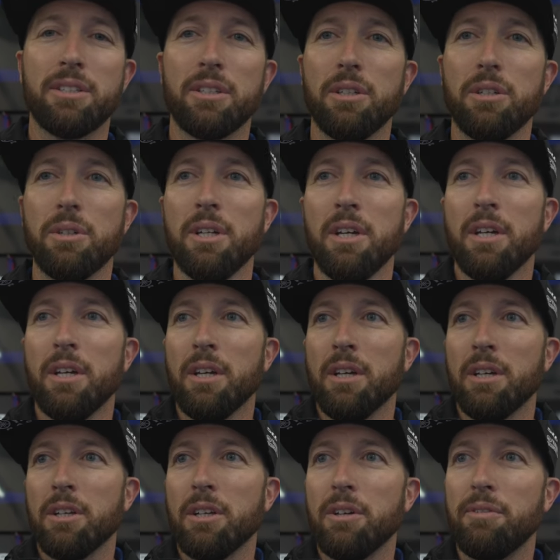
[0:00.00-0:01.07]
So,
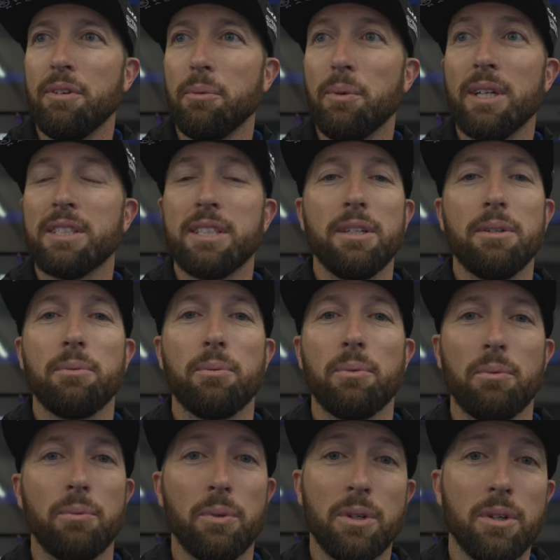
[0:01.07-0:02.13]
you know, if he wants it,
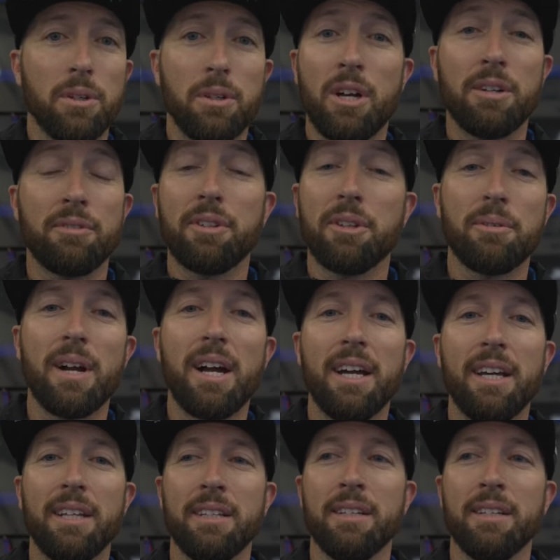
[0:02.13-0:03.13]
we're along for the ride.